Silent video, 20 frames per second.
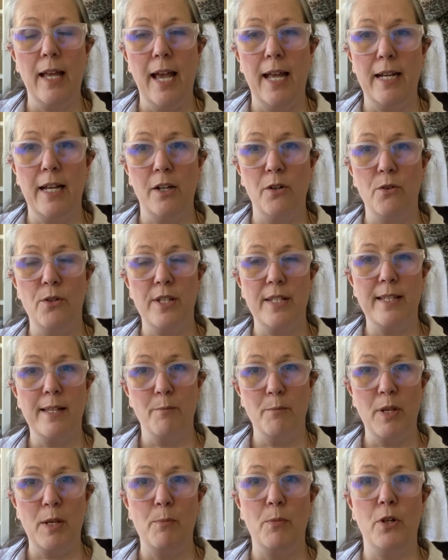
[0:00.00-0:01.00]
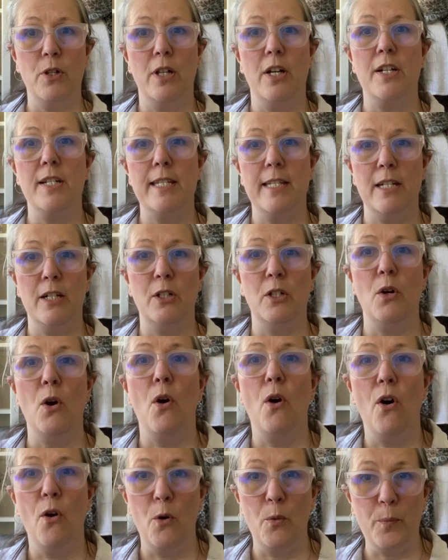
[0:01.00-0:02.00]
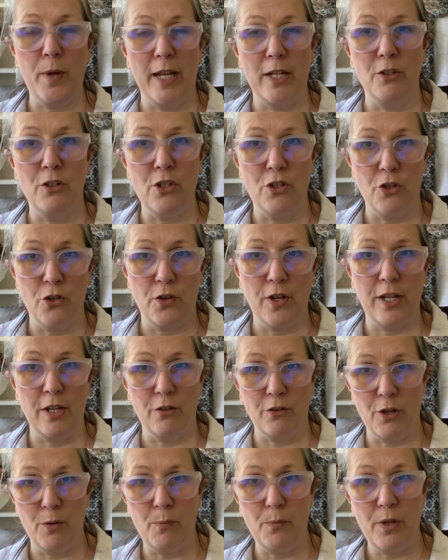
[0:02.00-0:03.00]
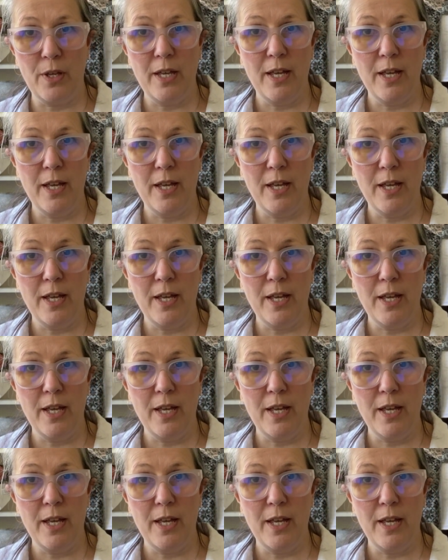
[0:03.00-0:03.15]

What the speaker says: and I know that some people are still hoping to join a group.